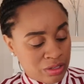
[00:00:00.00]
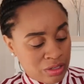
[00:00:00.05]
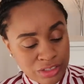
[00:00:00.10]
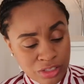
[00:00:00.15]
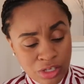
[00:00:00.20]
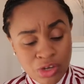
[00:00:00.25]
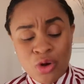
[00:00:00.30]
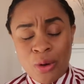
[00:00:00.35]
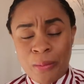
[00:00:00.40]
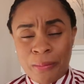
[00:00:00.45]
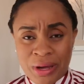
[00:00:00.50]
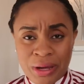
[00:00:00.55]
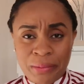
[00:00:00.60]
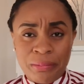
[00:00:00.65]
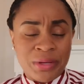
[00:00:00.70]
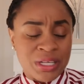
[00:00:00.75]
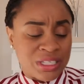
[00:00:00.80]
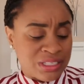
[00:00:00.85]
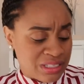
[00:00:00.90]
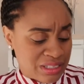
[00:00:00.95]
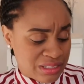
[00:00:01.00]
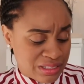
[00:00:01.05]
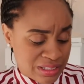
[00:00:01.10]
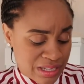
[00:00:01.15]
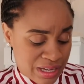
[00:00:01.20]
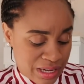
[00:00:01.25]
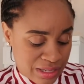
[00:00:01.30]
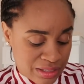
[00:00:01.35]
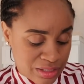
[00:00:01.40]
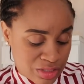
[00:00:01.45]
It's got compartments
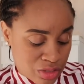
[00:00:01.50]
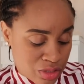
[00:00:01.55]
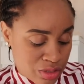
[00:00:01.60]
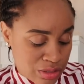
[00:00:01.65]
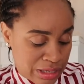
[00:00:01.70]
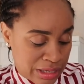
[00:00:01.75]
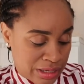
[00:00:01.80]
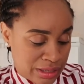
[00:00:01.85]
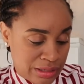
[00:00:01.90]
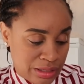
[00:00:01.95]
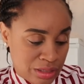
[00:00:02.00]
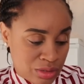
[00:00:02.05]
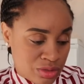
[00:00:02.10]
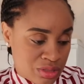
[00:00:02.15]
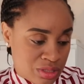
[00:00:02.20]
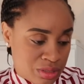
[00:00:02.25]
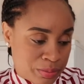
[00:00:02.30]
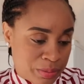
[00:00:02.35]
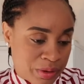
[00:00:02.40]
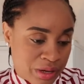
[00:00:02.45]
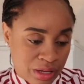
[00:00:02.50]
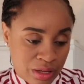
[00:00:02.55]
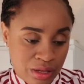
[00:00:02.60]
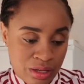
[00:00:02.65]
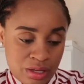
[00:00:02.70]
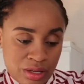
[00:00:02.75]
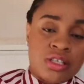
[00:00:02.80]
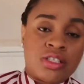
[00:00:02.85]
inside, it's got like a little zipper,